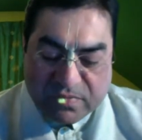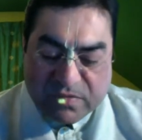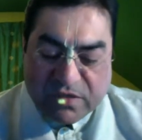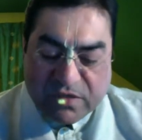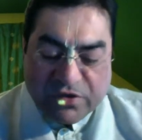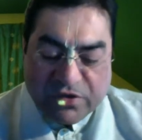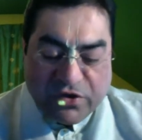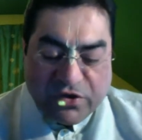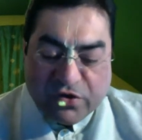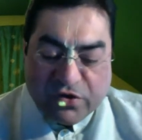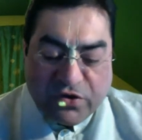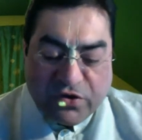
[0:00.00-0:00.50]

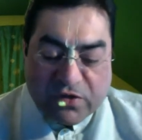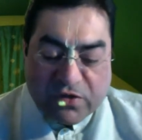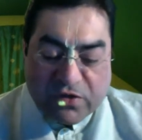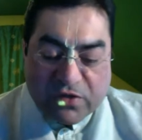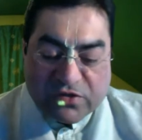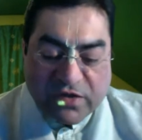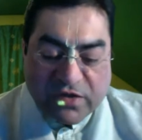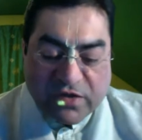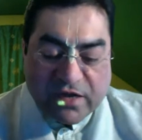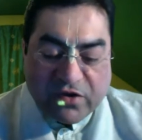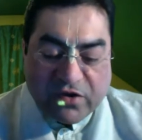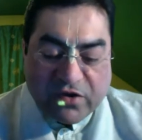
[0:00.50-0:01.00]
You also
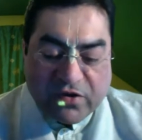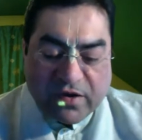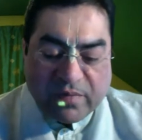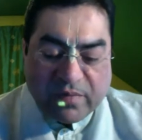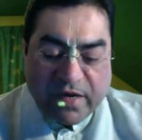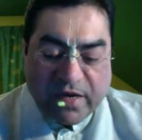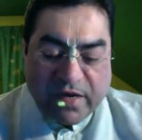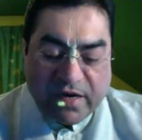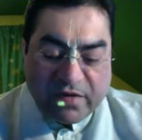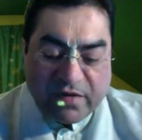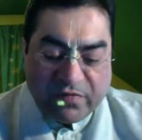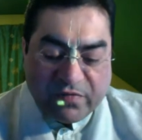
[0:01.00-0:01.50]
can look at
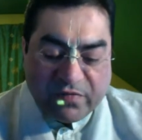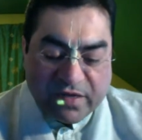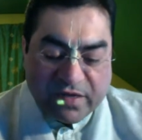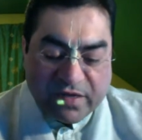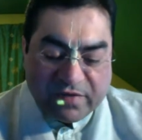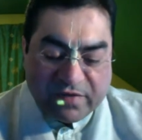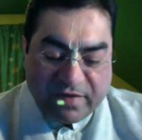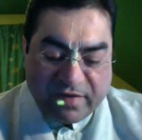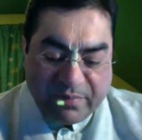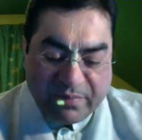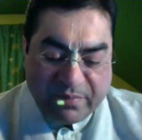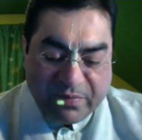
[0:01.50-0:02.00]
many different
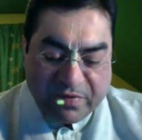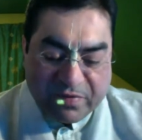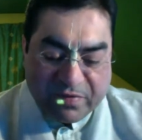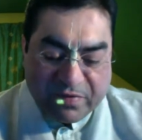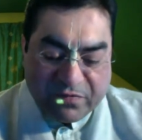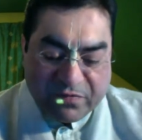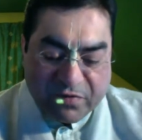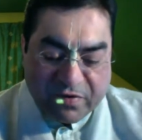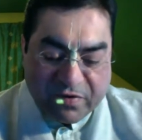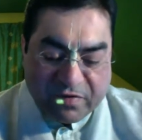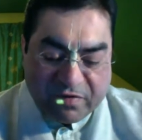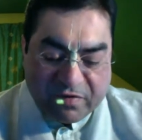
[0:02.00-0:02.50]
examples,
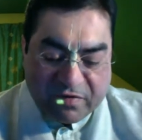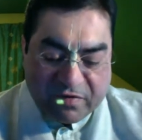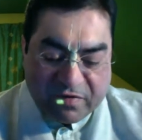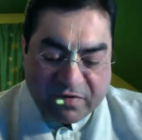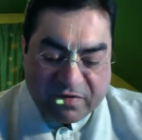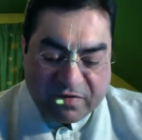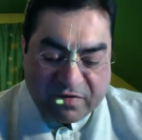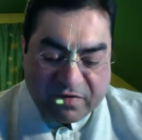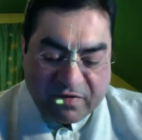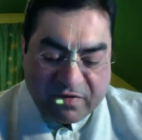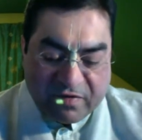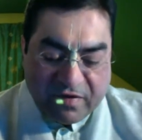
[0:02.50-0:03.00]
for
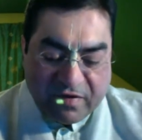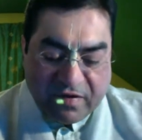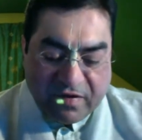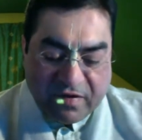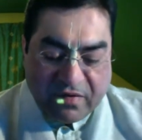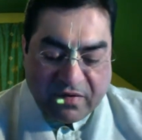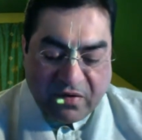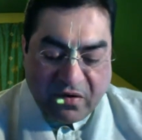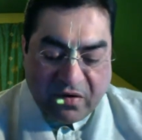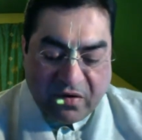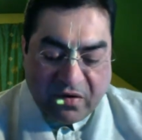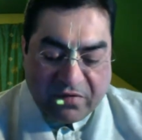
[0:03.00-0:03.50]
instance,
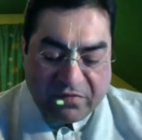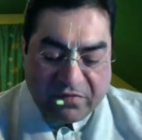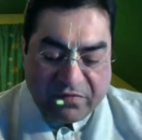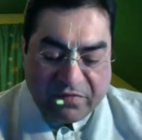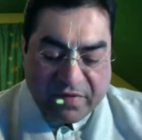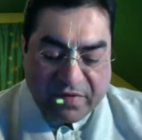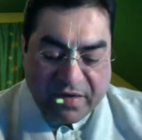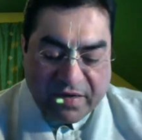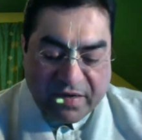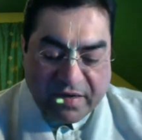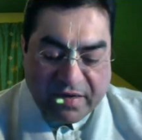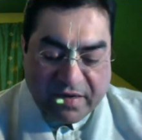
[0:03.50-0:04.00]
of
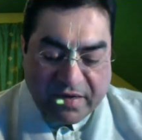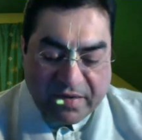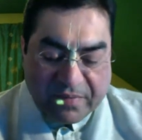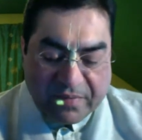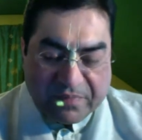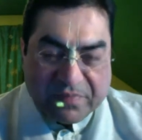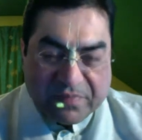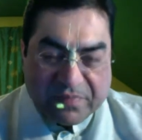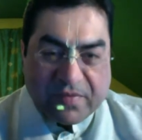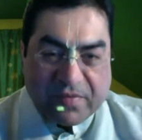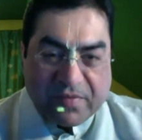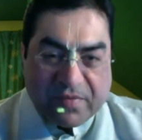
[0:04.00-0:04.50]

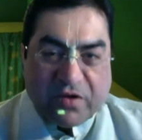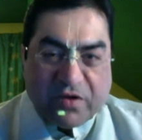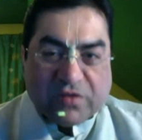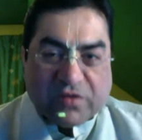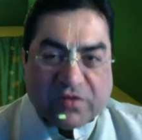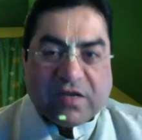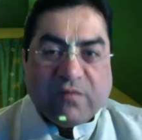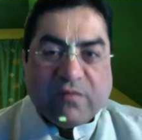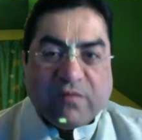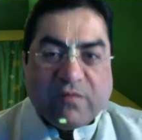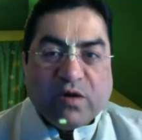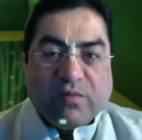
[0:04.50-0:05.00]

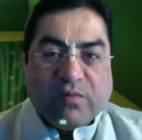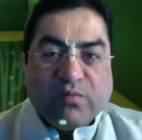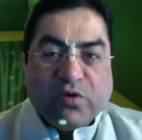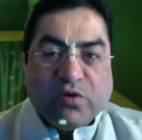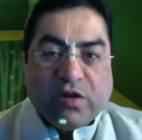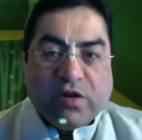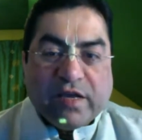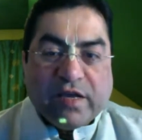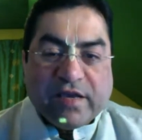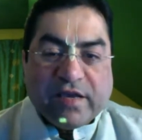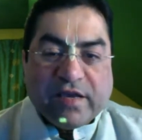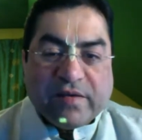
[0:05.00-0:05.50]
someone
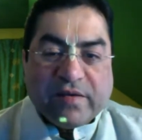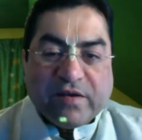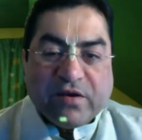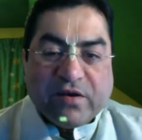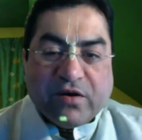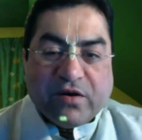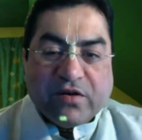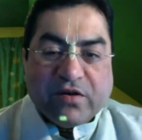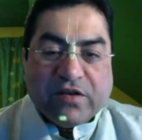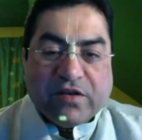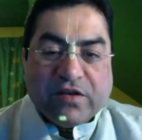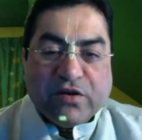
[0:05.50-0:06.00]
pulling,
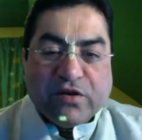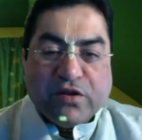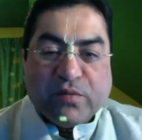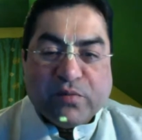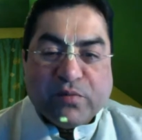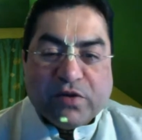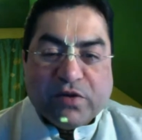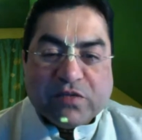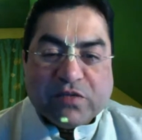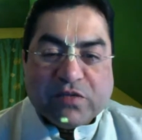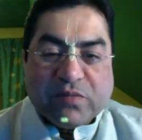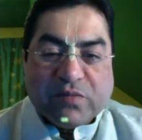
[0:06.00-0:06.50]
or the
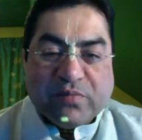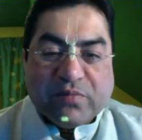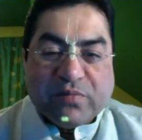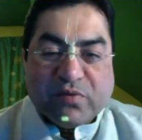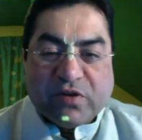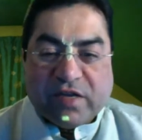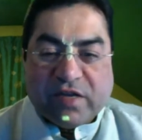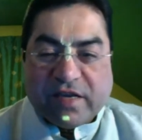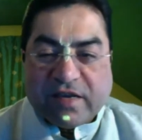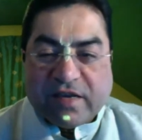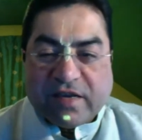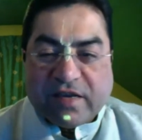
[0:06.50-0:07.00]
policeman
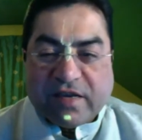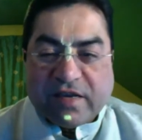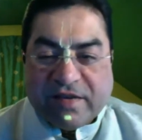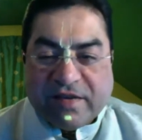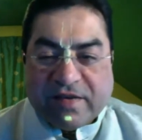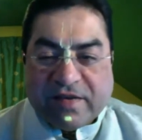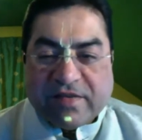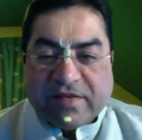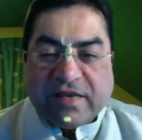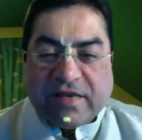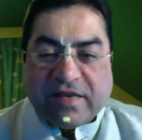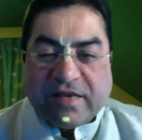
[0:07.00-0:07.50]
pulling
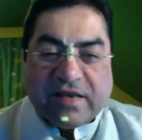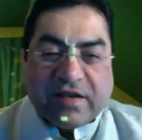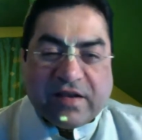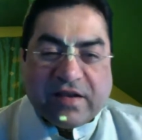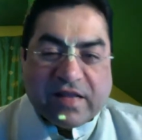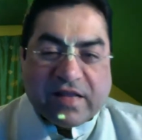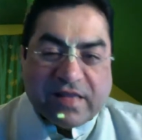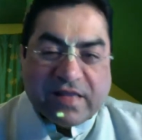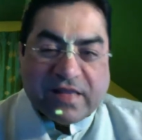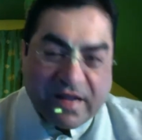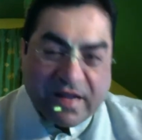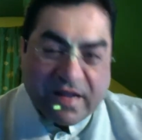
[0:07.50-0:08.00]
the Rath
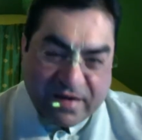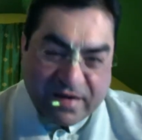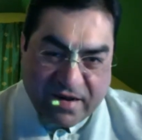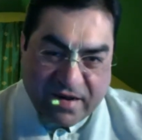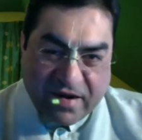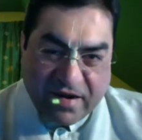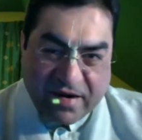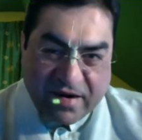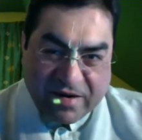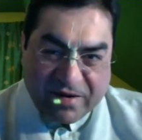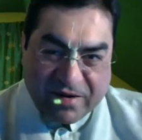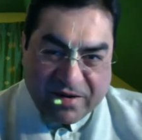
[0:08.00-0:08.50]
Yatra
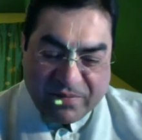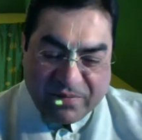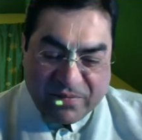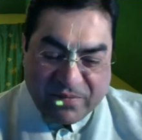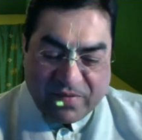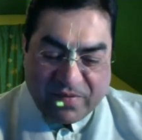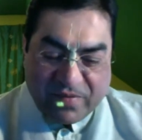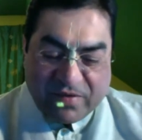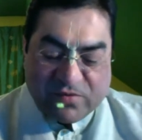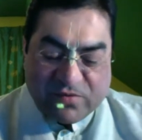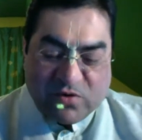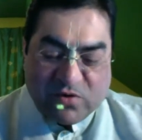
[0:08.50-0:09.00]
cart,
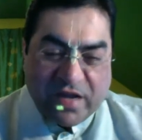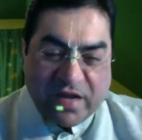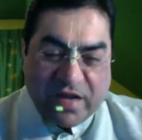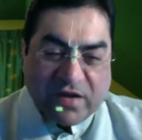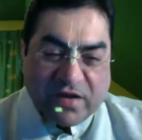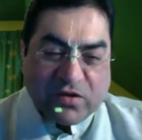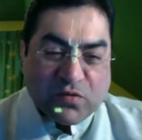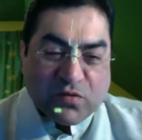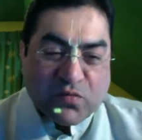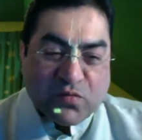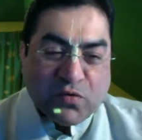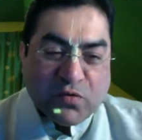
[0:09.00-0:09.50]
trying
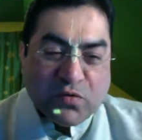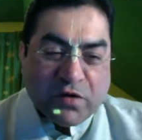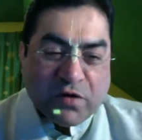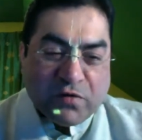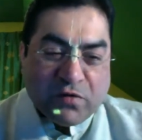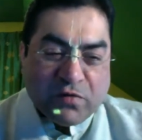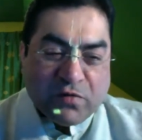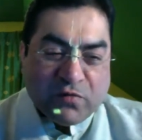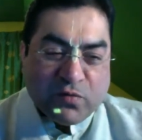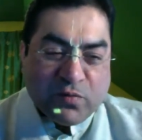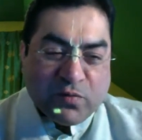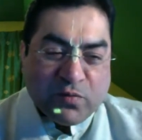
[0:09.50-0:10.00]
to move it out
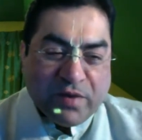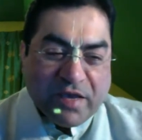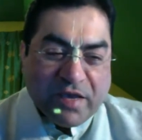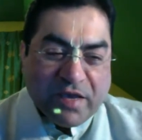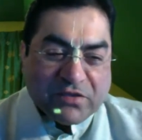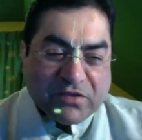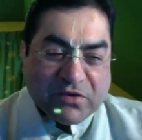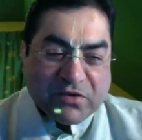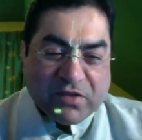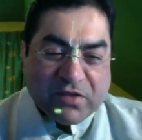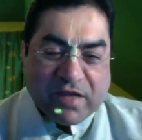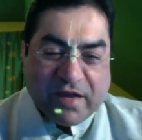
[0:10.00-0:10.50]
of the way
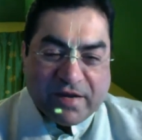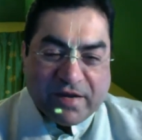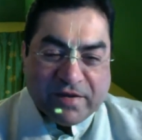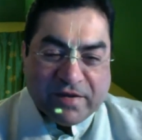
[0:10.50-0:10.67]
so that